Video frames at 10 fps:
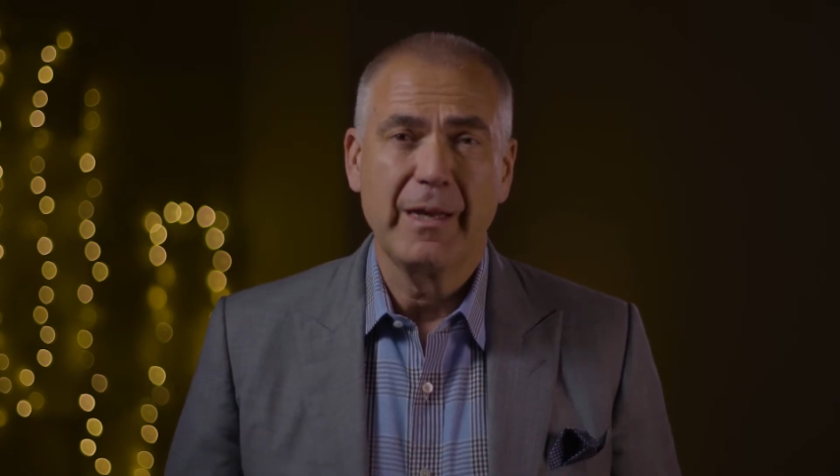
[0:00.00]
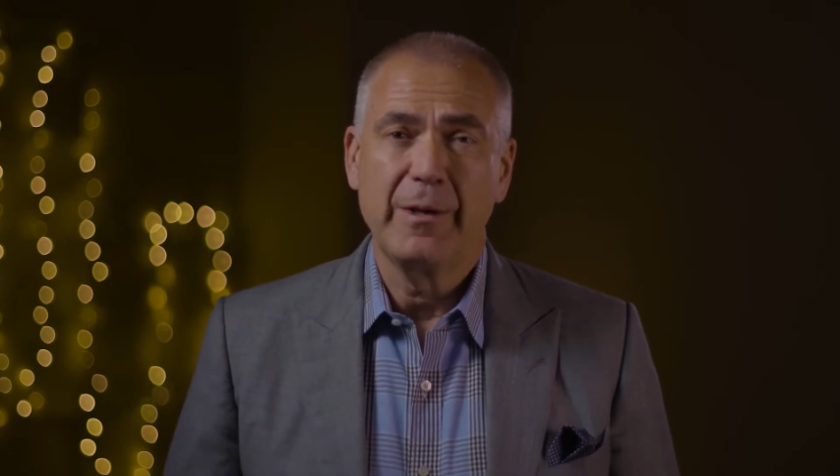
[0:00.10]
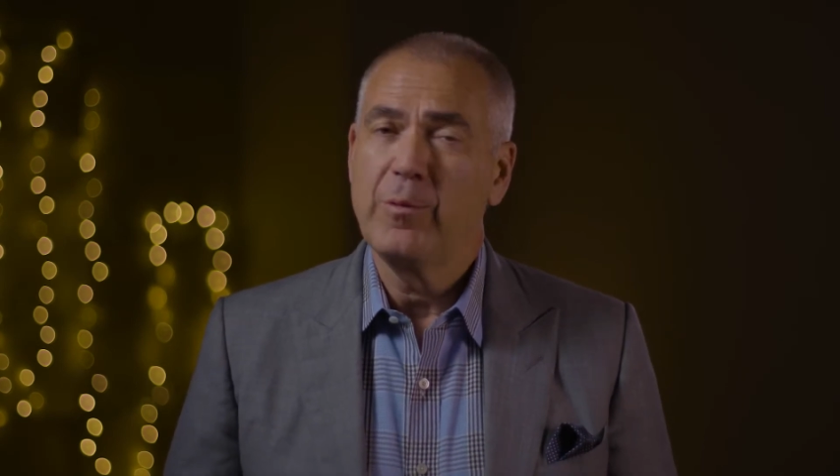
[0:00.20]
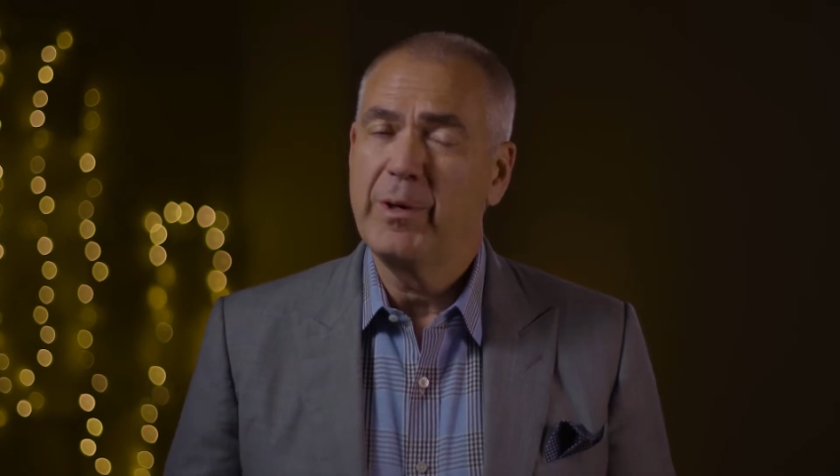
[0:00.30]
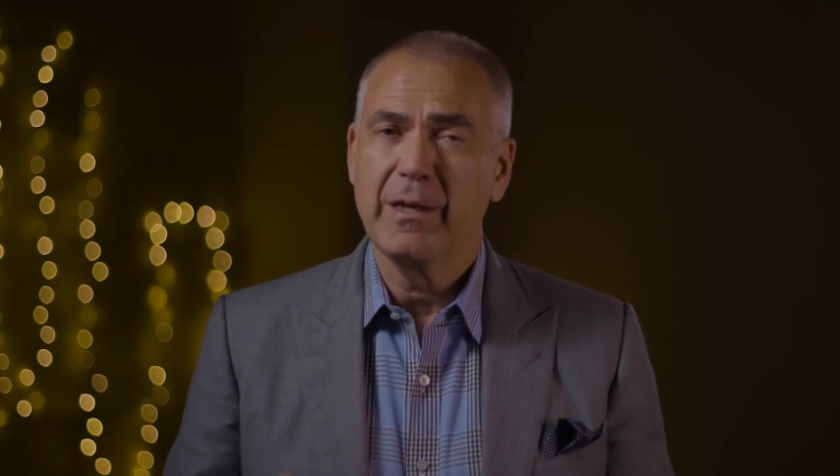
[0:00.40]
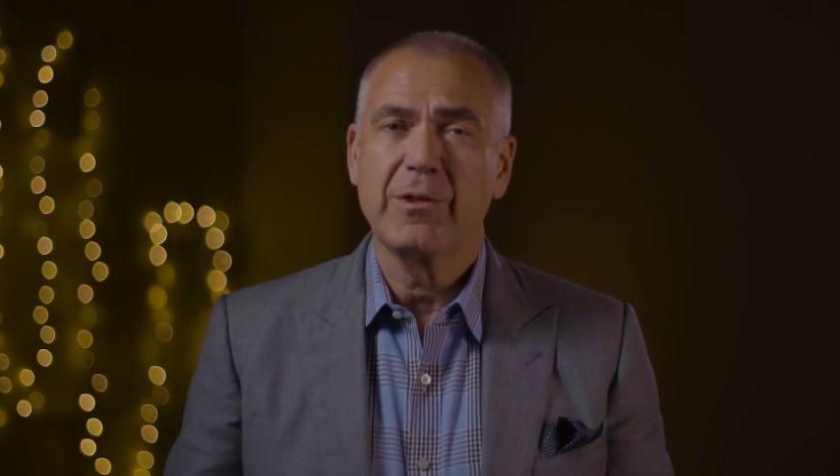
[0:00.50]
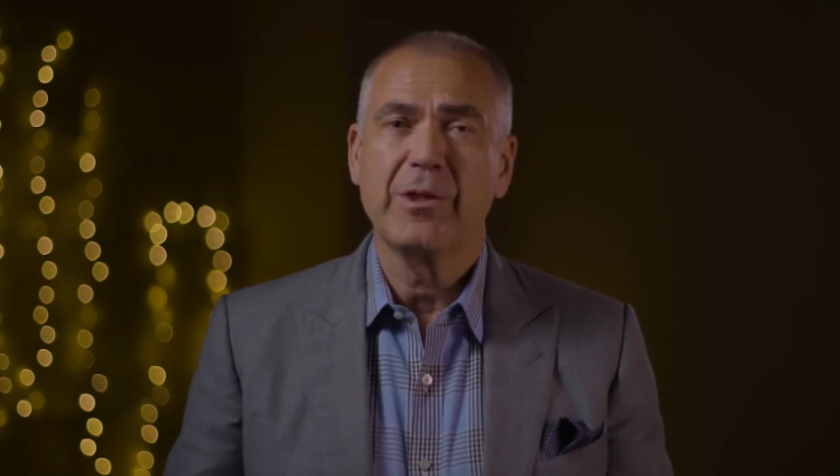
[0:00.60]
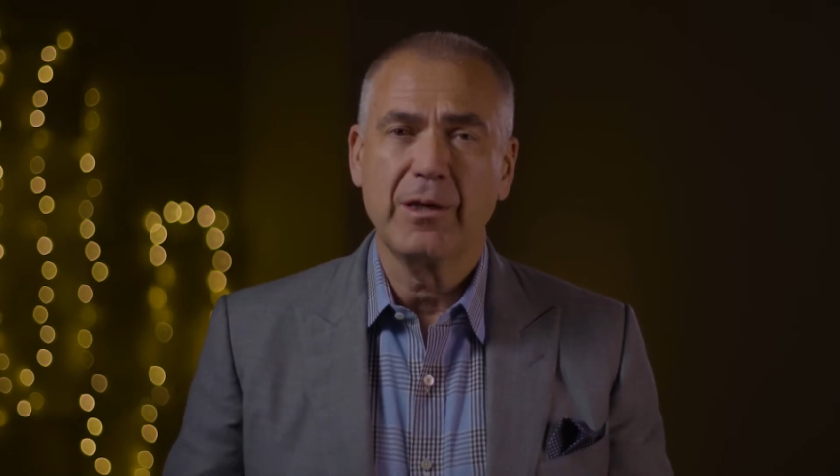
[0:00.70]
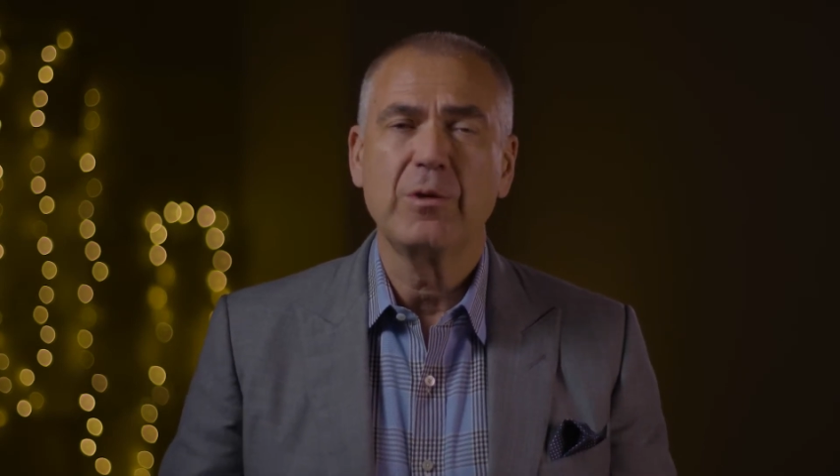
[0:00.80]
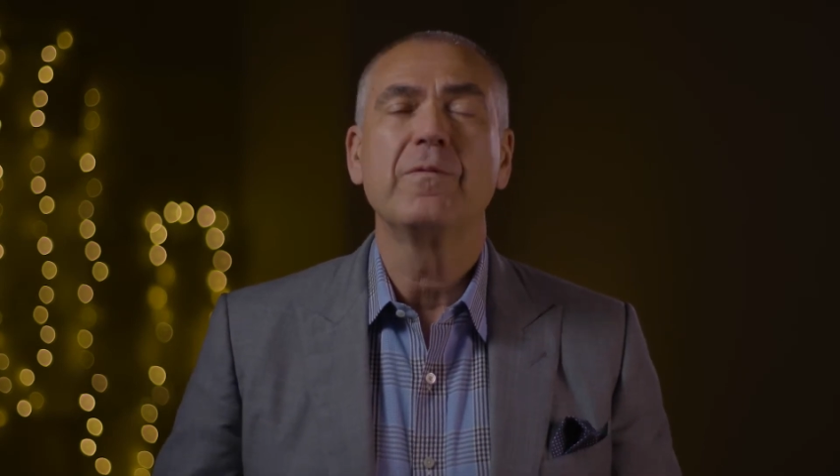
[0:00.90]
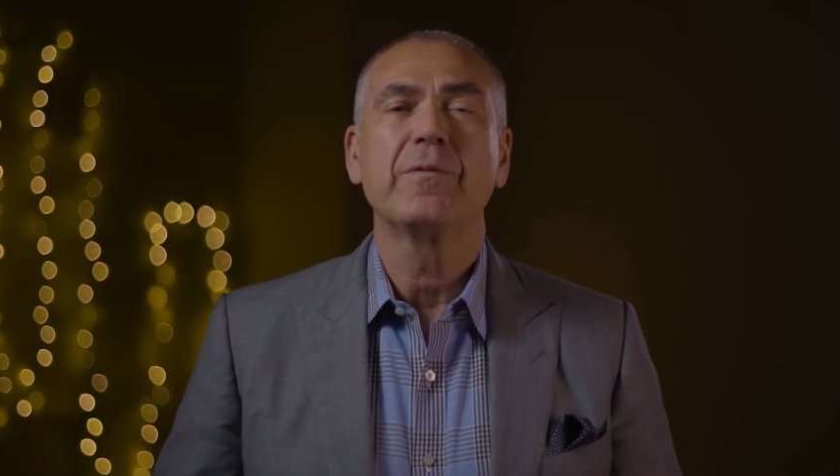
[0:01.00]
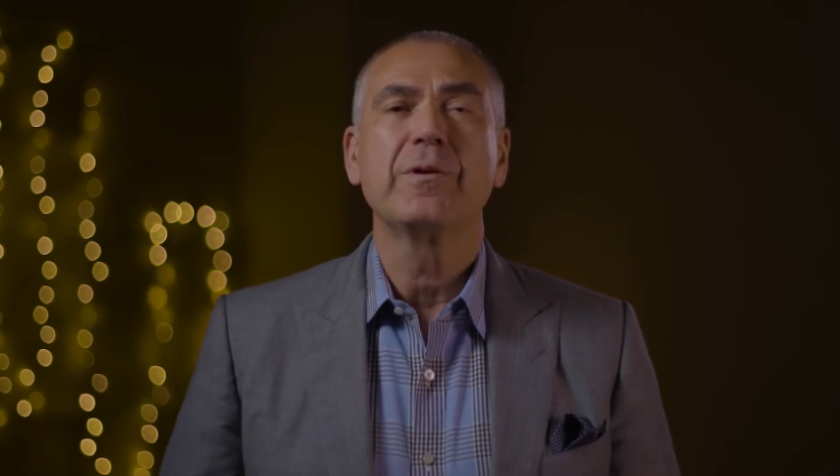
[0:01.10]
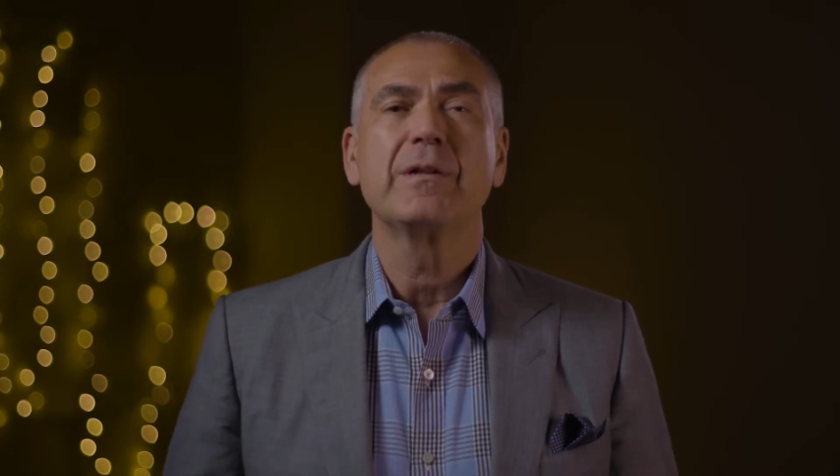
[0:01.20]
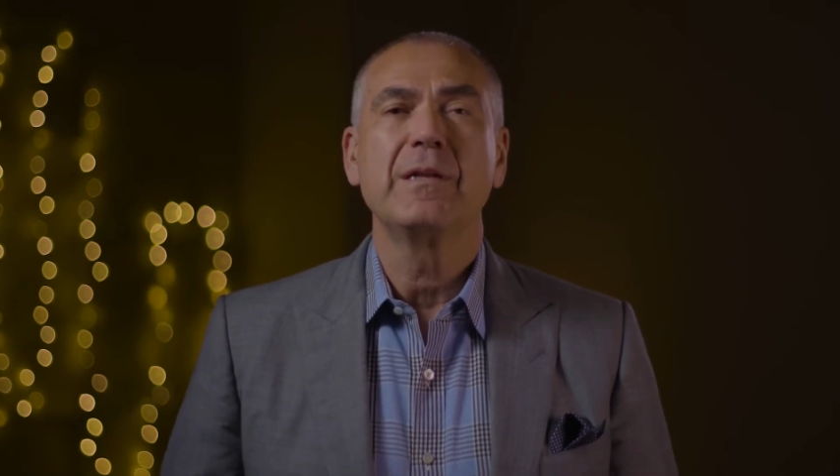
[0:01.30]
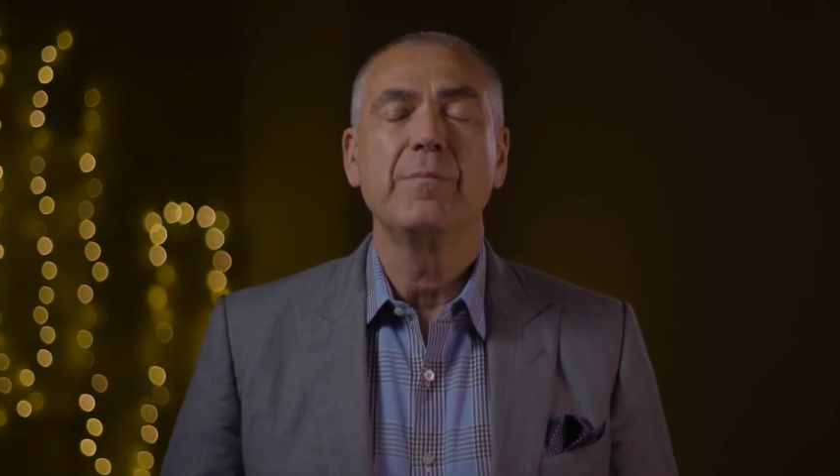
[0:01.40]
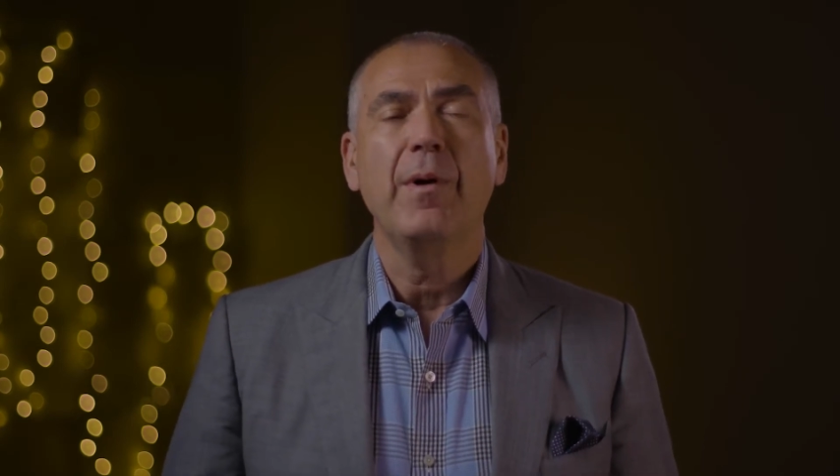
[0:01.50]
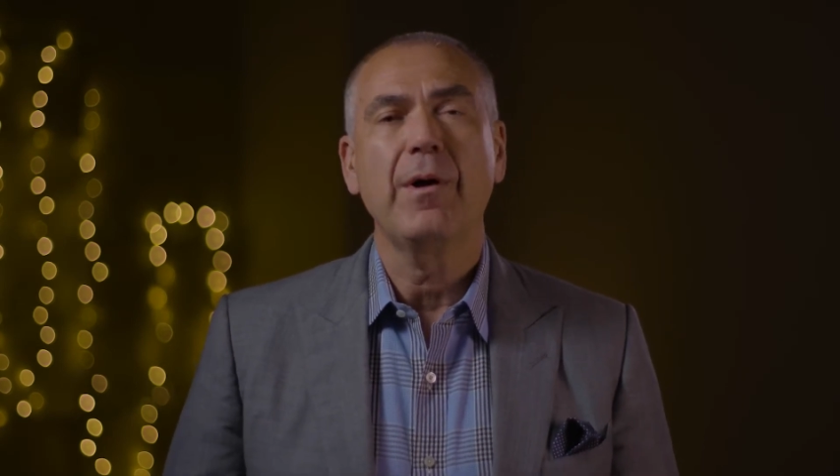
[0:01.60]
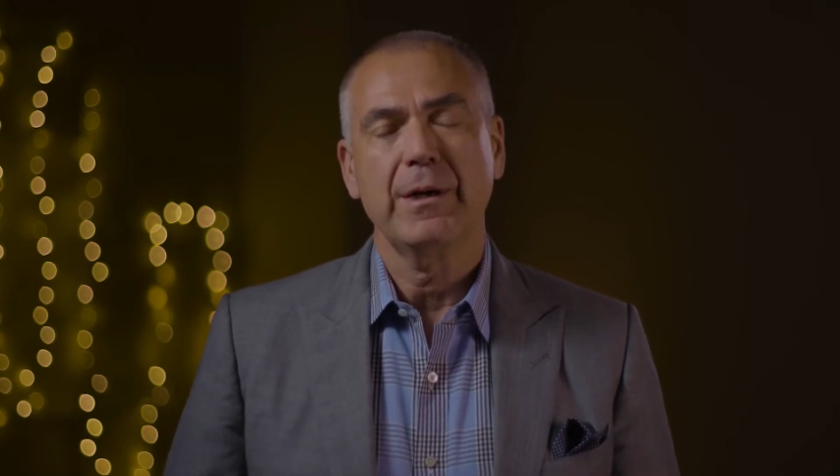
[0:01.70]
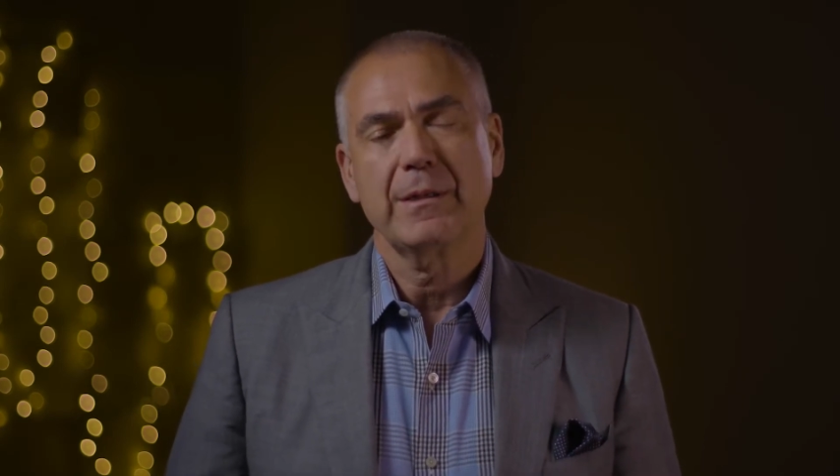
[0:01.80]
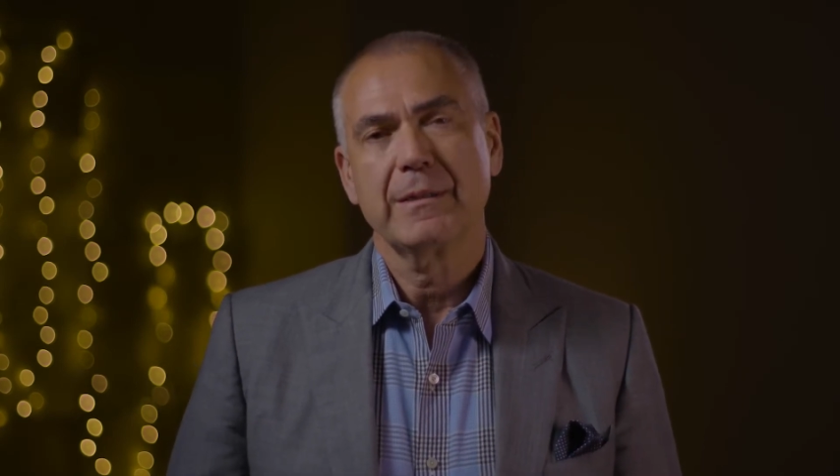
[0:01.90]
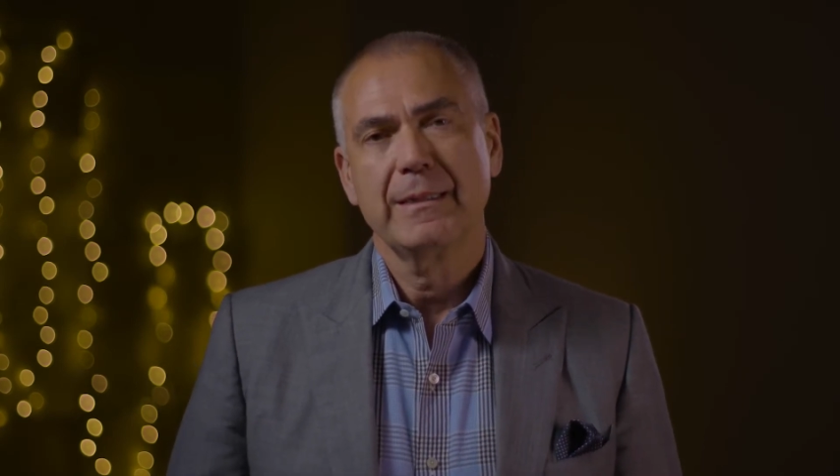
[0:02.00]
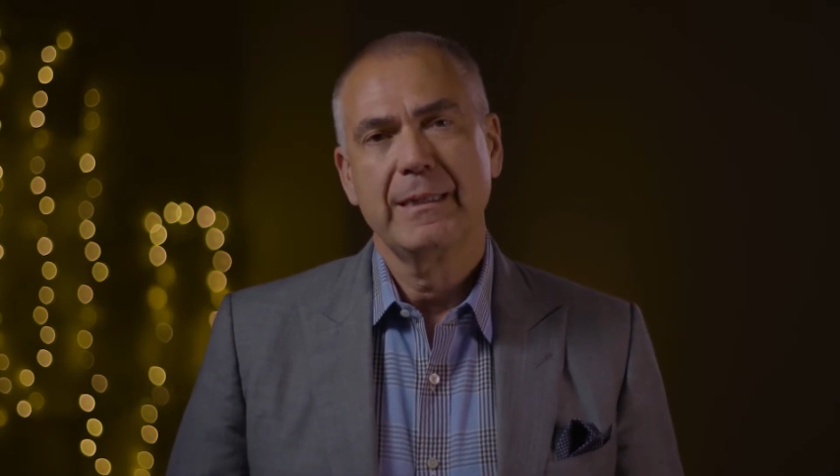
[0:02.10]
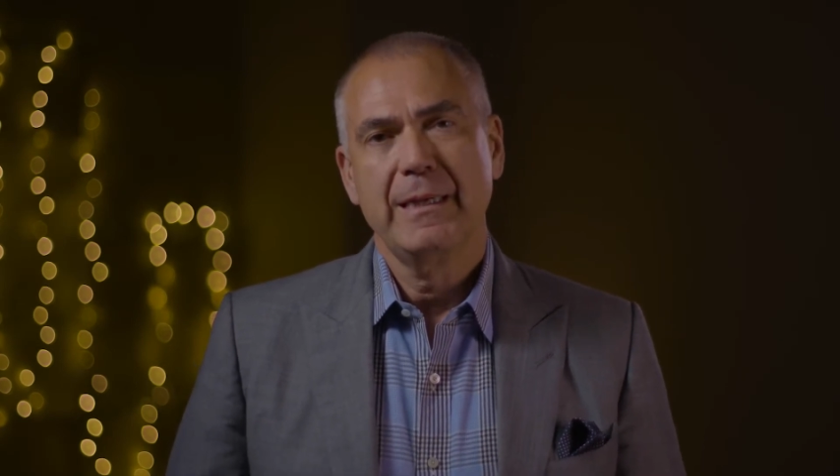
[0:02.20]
and I know we can thank you for it in part,